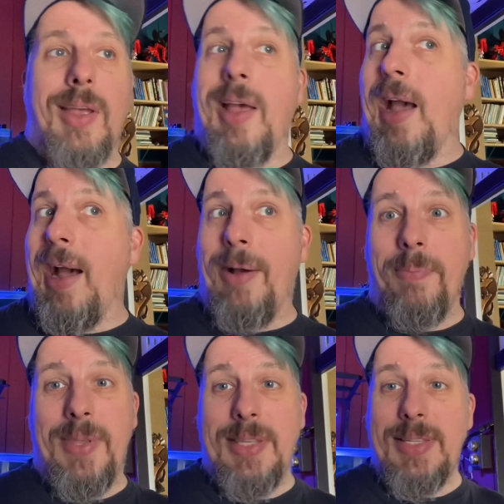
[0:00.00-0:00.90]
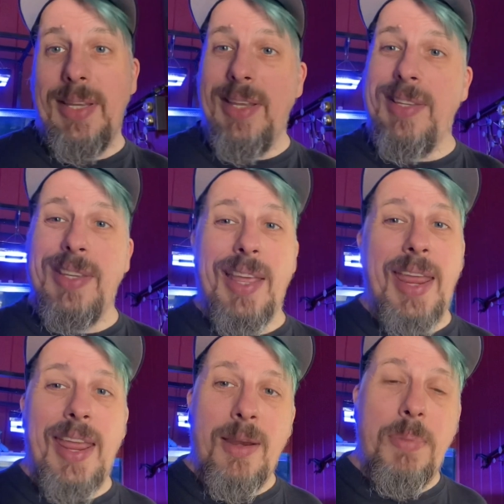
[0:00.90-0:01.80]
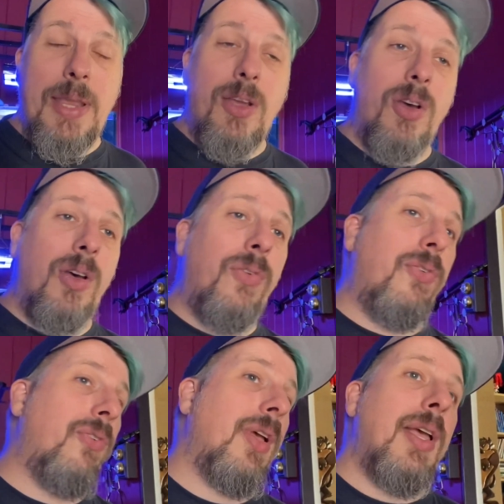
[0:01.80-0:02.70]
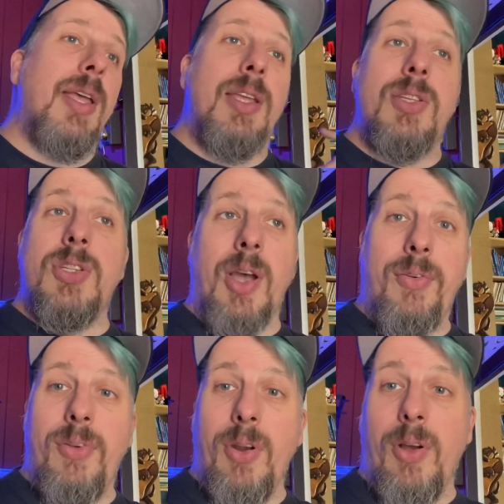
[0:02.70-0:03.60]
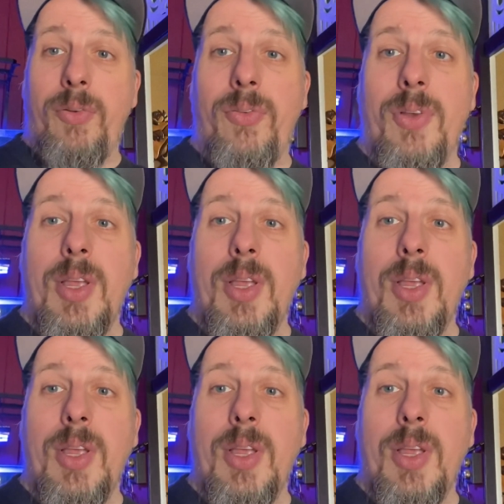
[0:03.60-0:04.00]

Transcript: It's easy to hand pick off, siphon off.